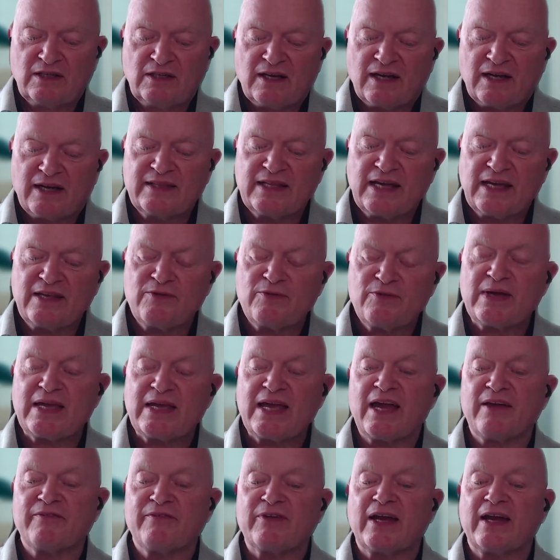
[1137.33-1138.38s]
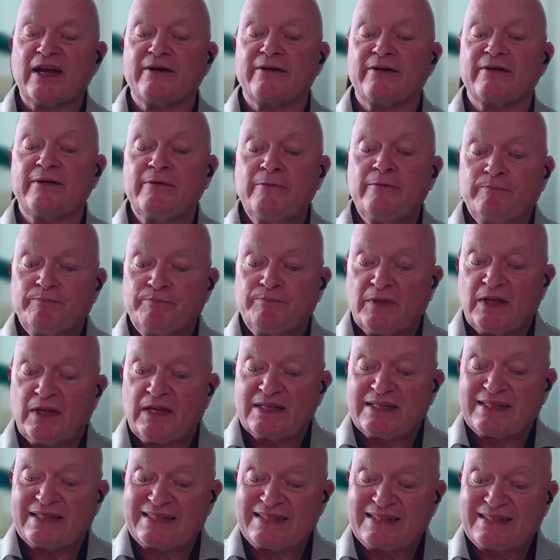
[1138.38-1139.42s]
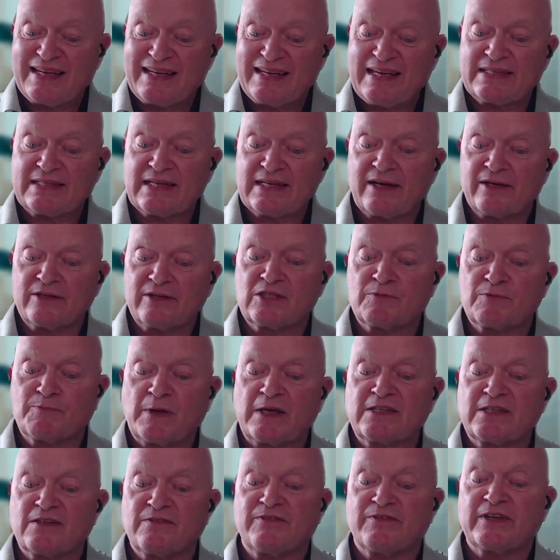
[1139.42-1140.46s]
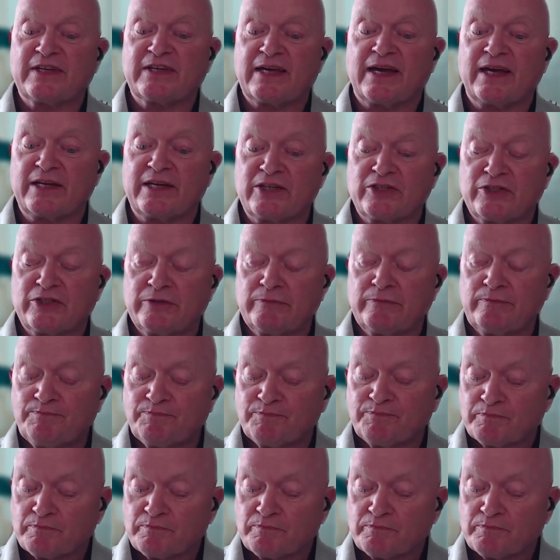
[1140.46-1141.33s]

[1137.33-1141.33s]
And then we have our detailed specification.